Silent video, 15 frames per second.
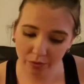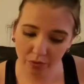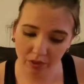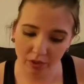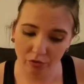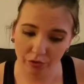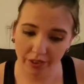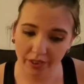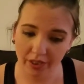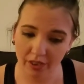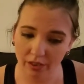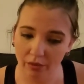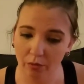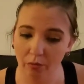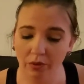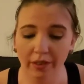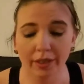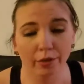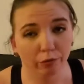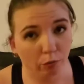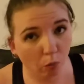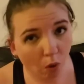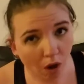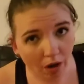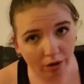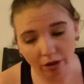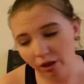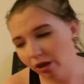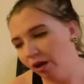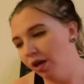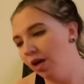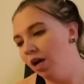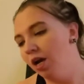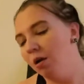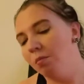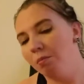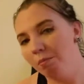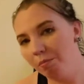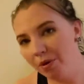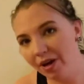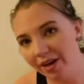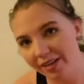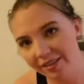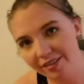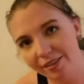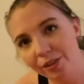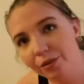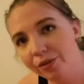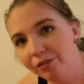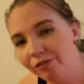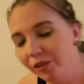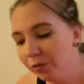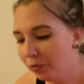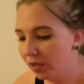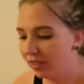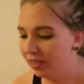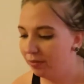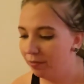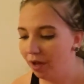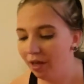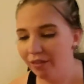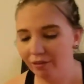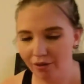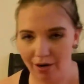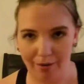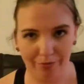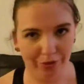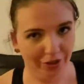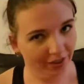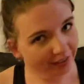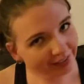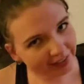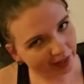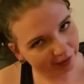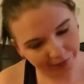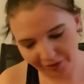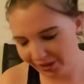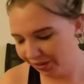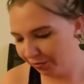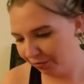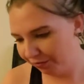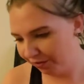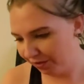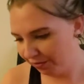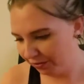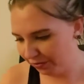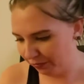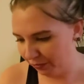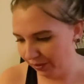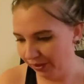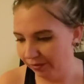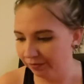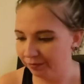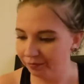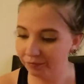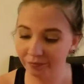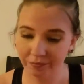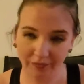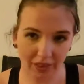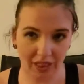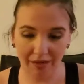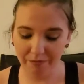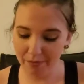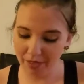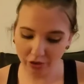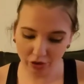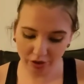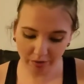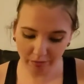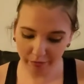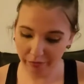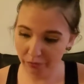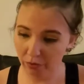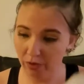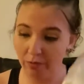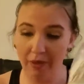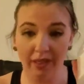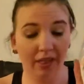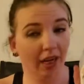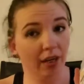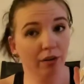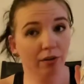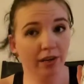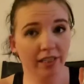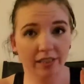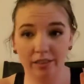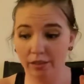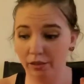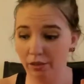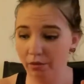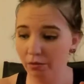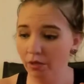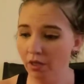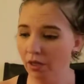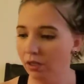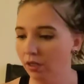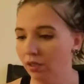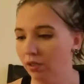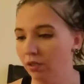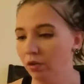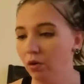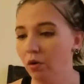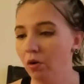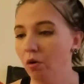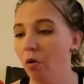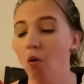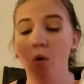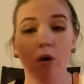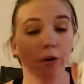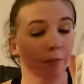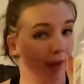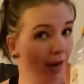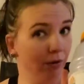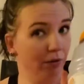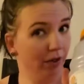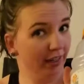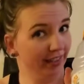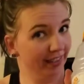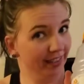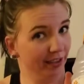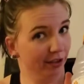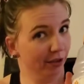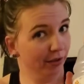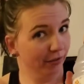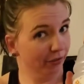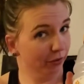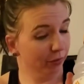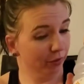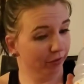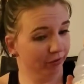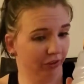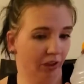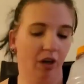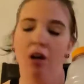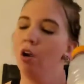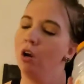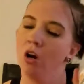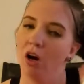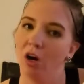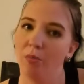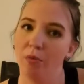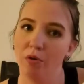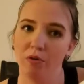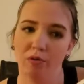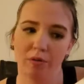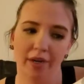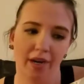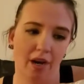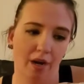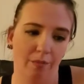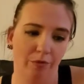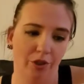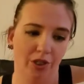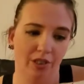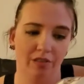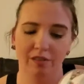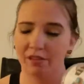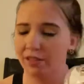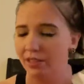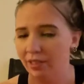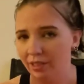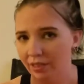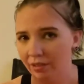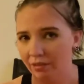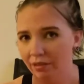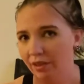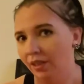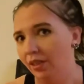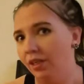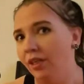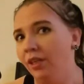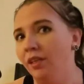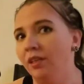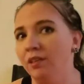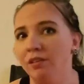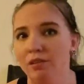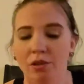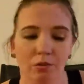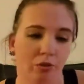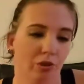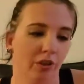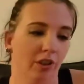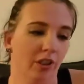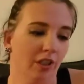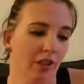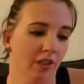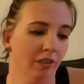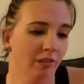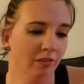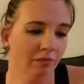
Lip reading: you want to drink, plenty of water, but if you want some other options, I'm going to go over those for you. I've mentioned it before, but Gatorade Zero or Powerade Zero, if you prefer, are both great options. No sugar.